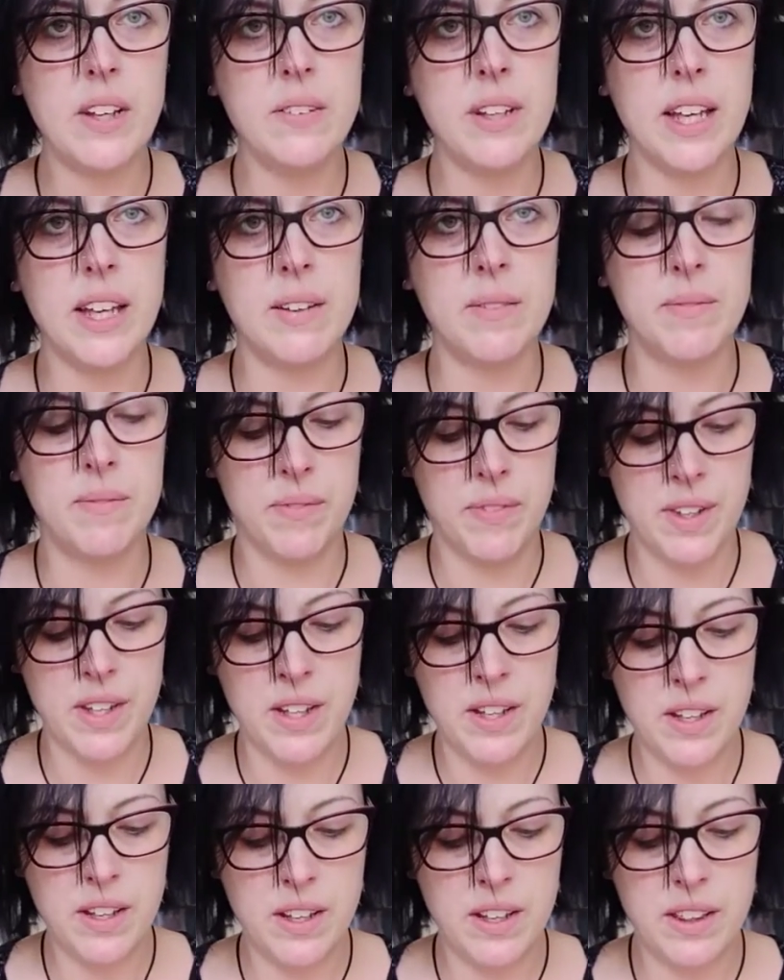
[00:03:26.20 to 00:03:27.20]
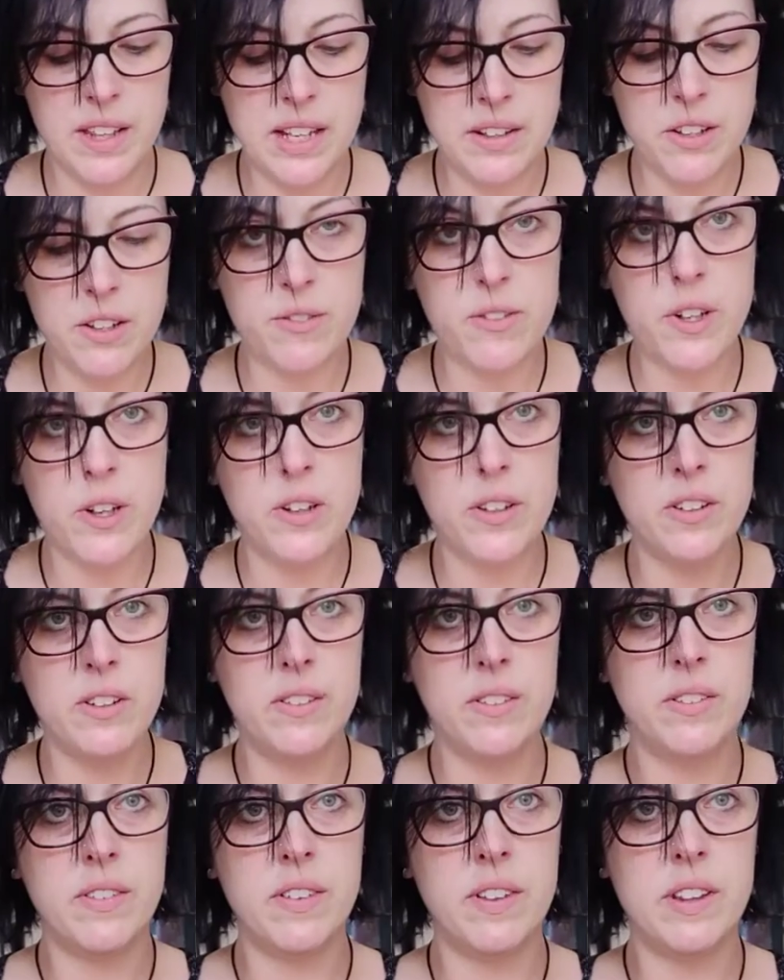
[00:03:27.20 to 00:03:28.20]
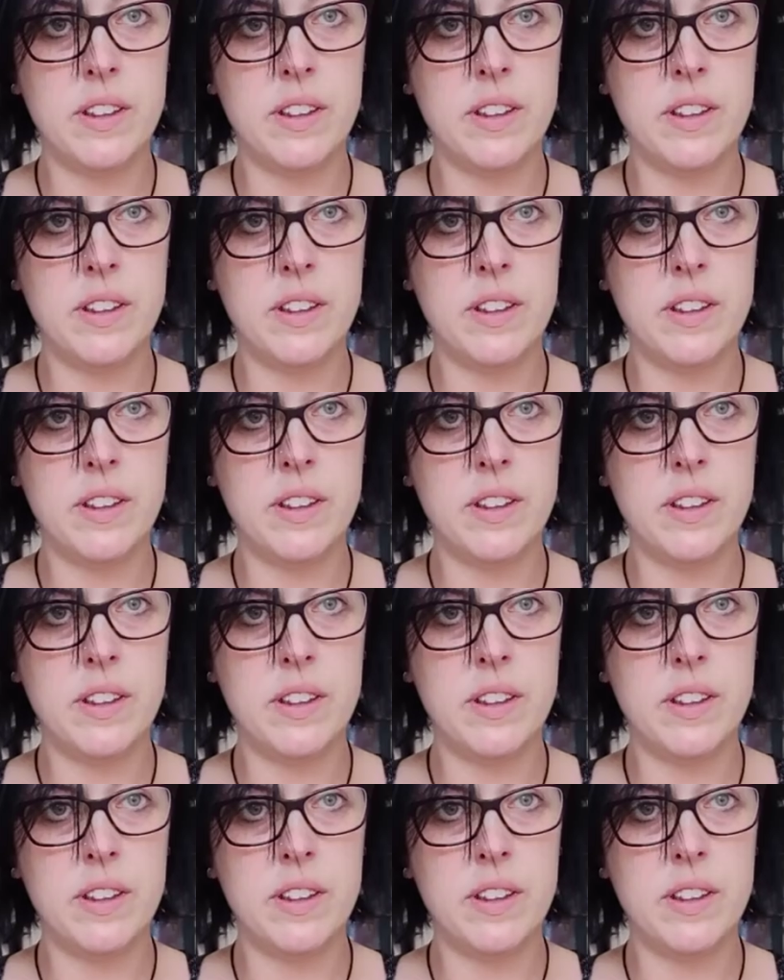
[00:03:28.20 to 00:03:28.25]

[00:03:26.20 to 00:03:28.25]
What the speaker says: Okay, now you've got